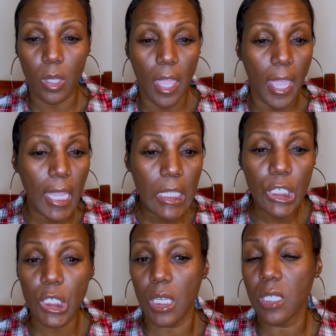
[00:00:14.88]

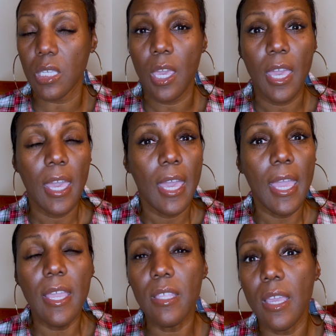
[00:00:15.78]
anxious.
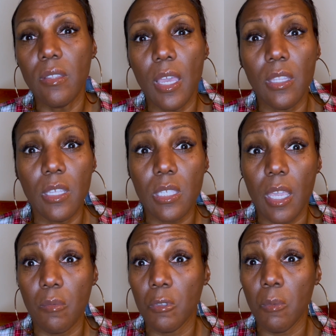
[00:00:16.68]
And it's like
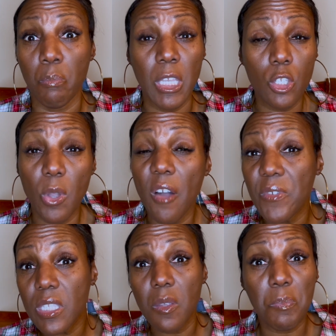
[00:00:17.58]
mental health
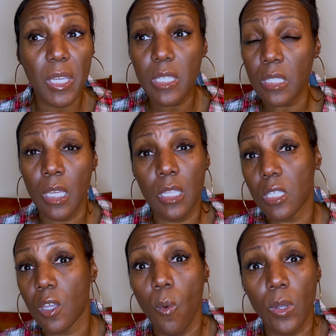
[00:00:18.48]
is the biggest thing that's
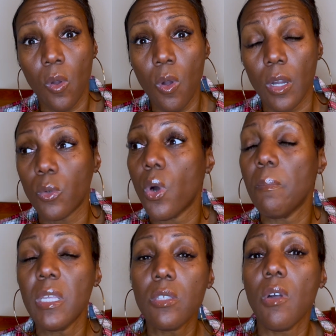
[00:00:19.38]
going on. Well,
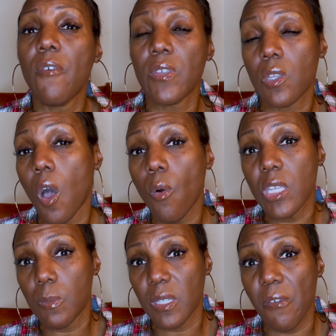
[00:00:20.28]
mental health has
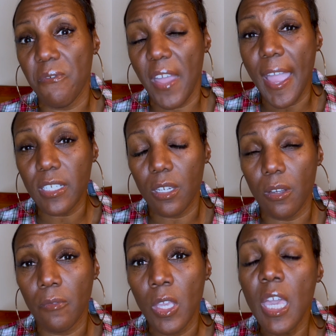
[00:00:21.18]
always been a
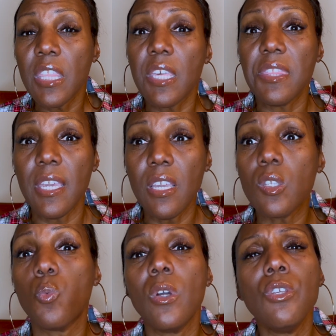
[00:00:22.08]
factor. The thing is,
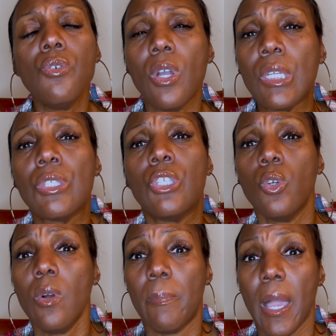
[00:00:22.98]
what are you going to
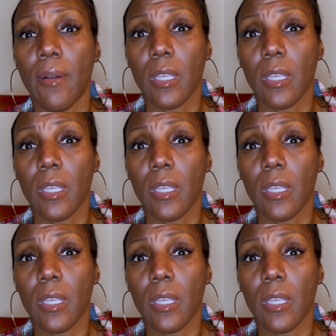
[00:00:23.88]
do about